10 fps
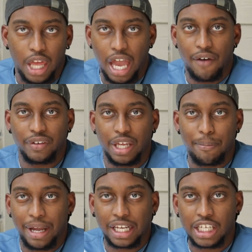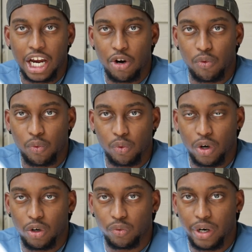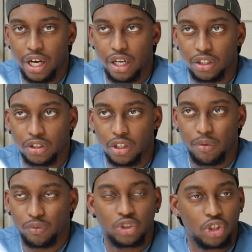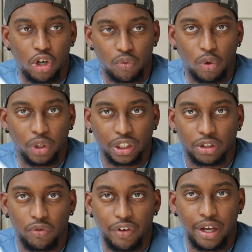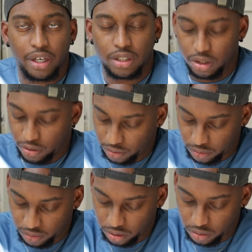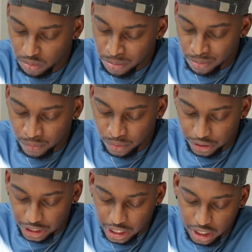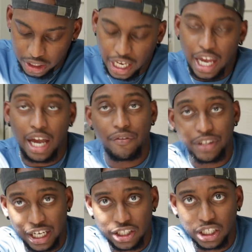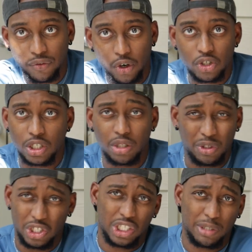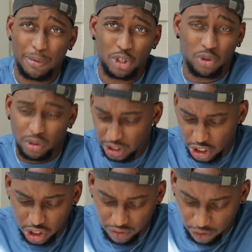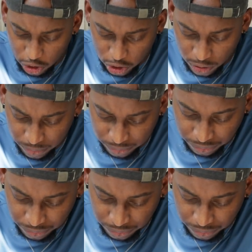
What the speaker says: having that back tire ride start rolling too fast. Then they have the SE version, which is a special edition version.